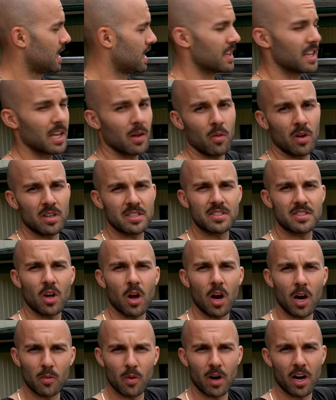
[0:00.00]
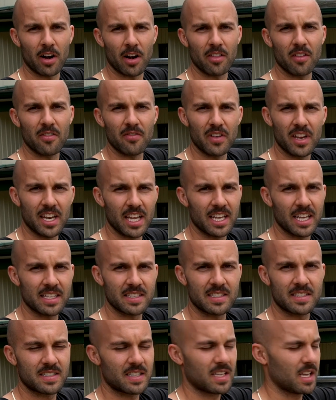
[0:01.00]
Then once the hardware, the
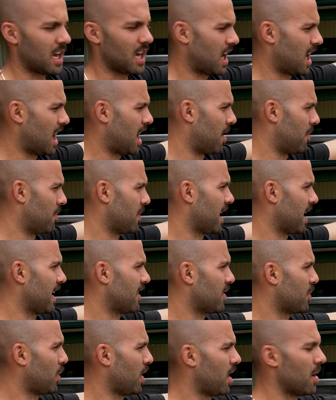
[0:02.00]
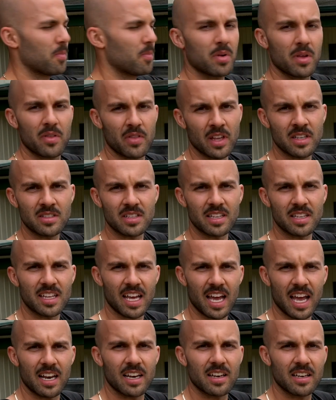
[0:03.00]
fittings, and the pump, things like
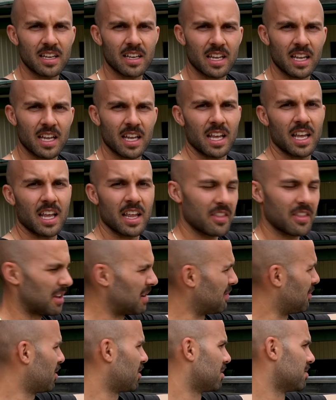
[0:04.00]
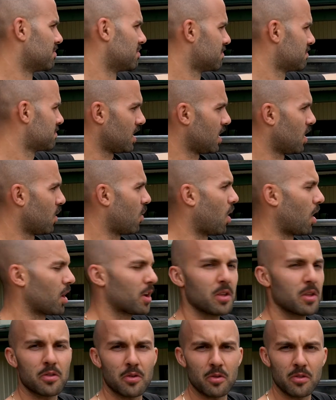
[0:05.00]
that, then we'll walk
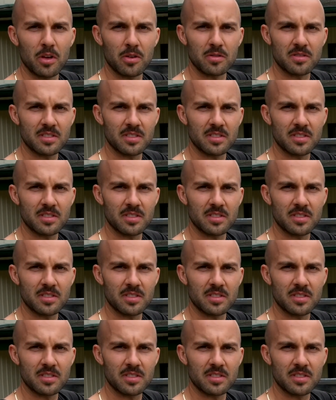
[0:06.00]
you through those